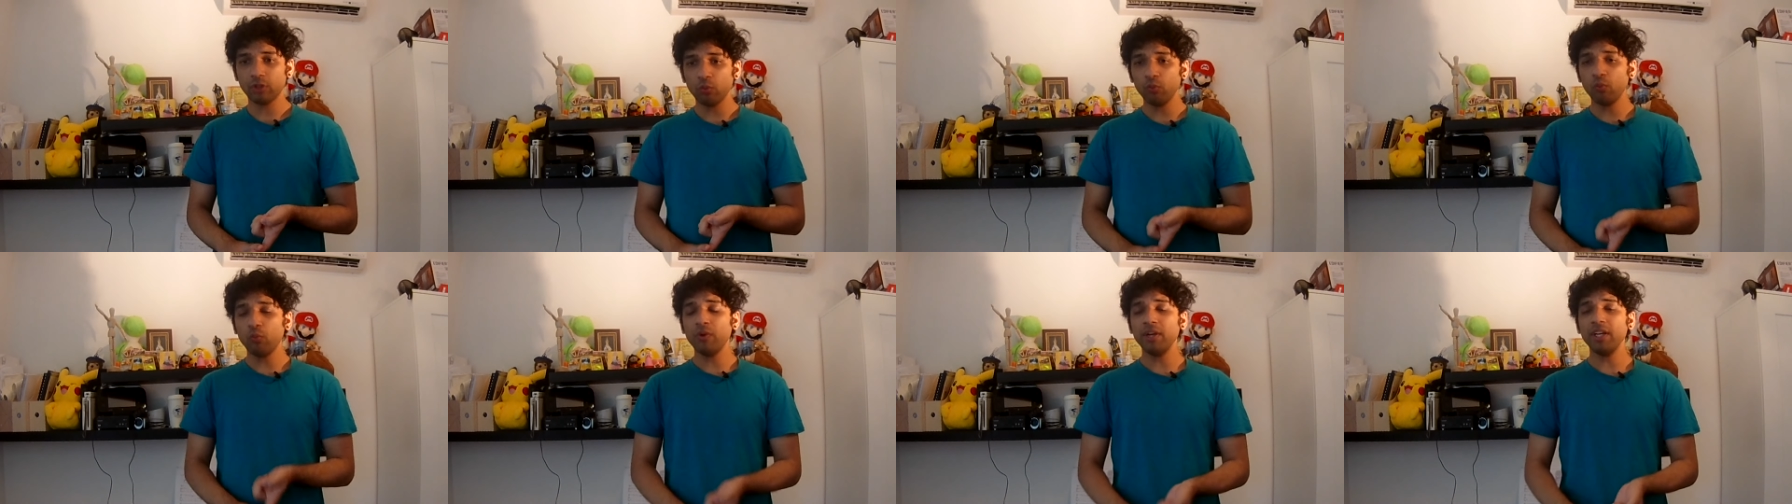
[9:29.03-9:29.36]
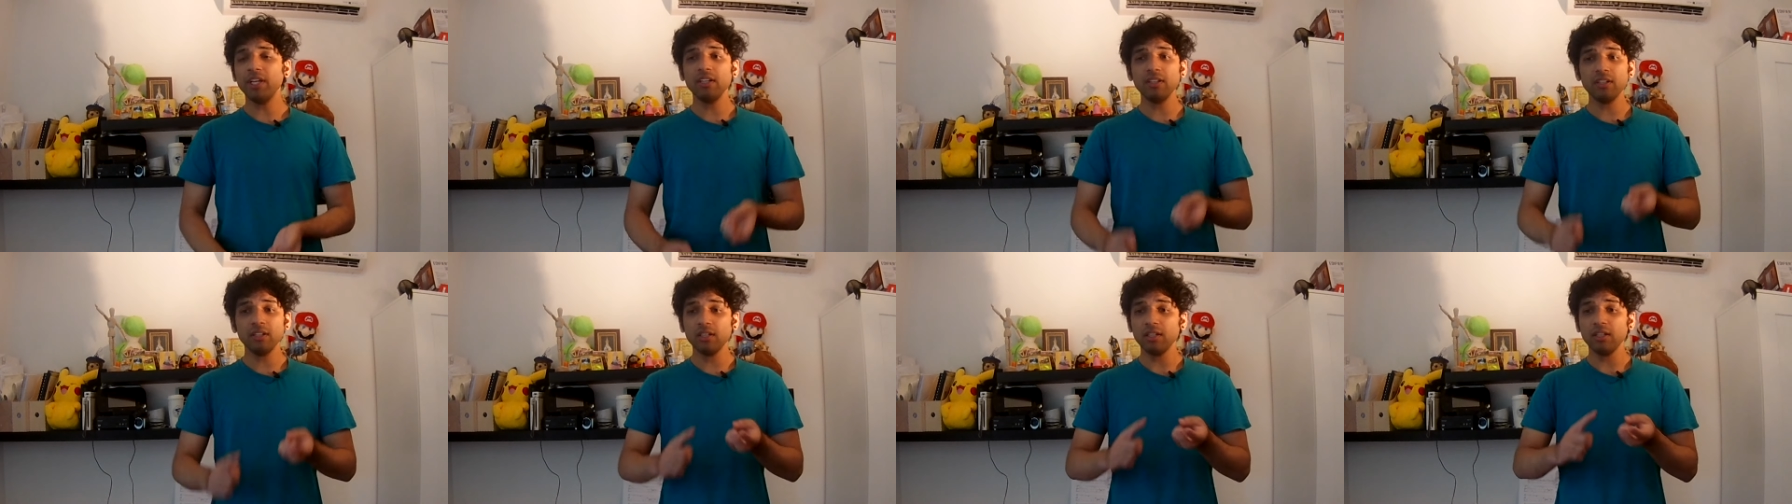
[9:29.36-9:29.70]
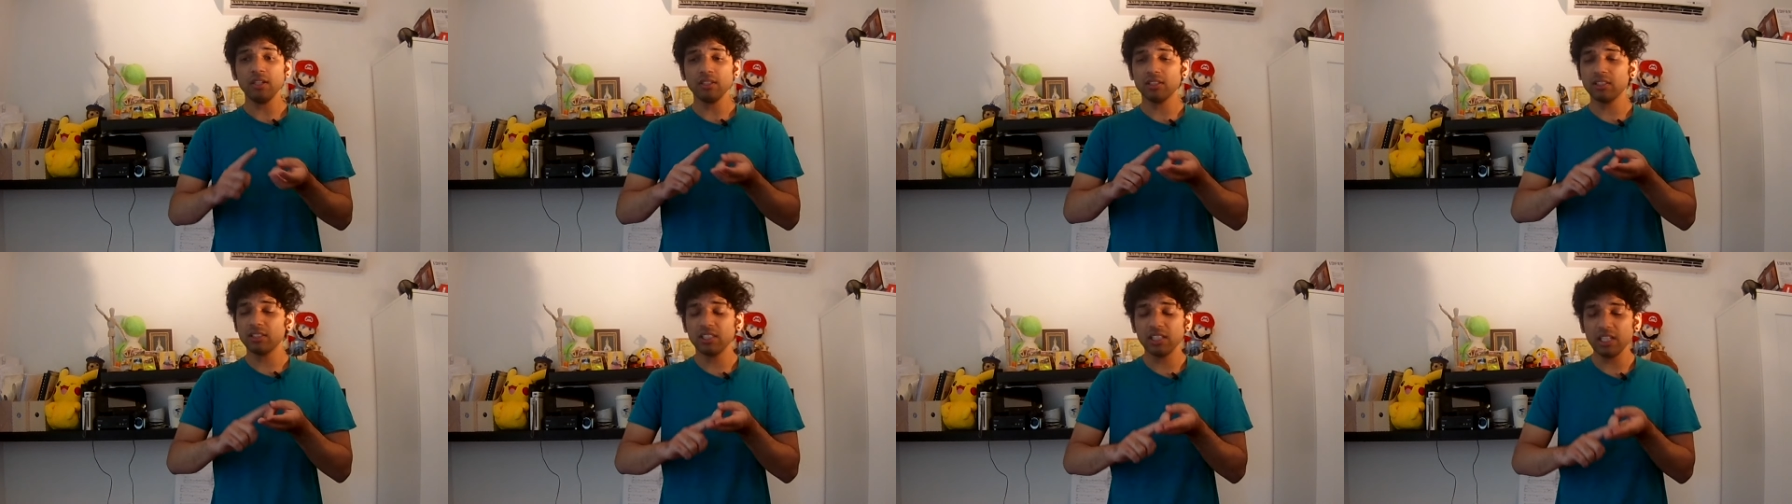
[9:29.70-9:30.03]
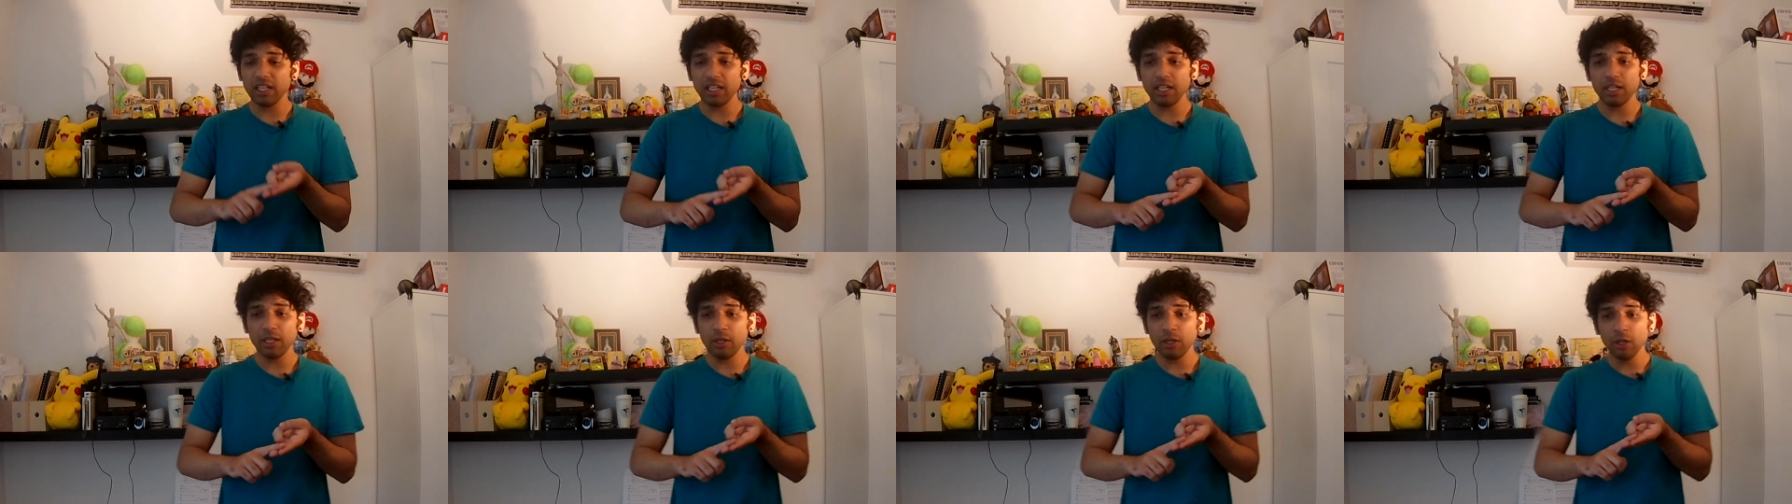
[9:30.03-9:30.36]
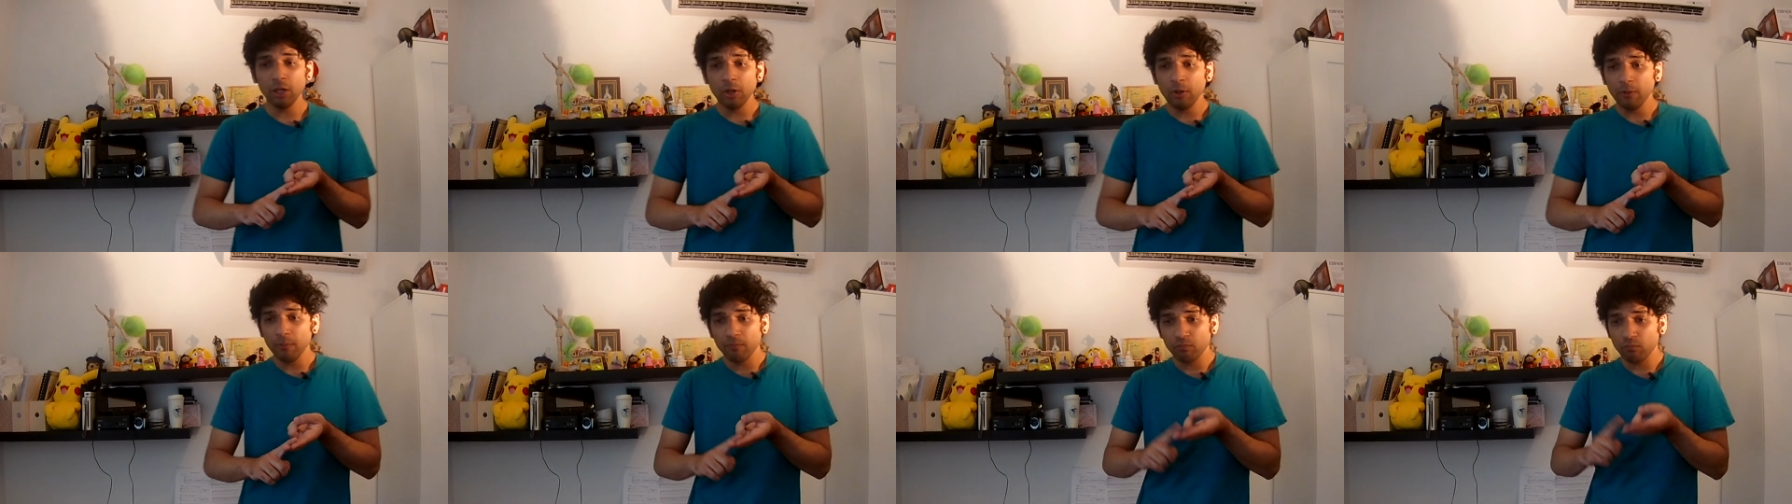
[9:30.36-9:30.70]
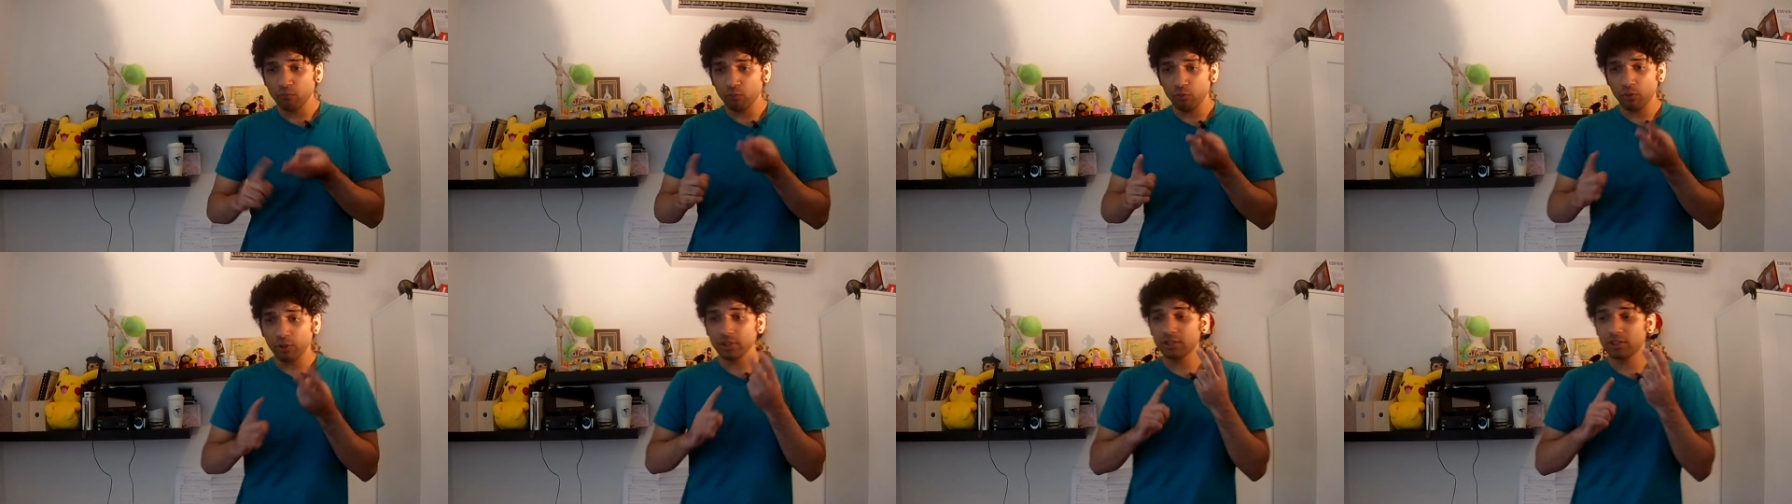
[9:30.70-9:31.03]
the way she
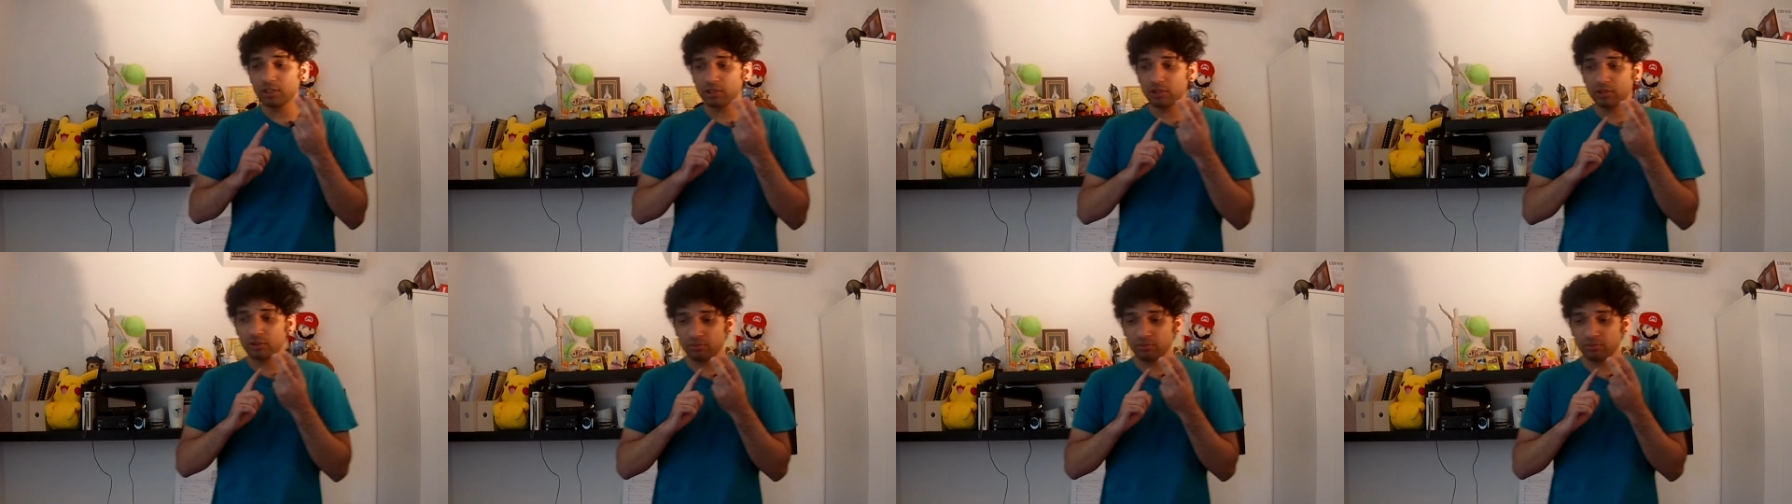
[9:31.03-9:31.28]
was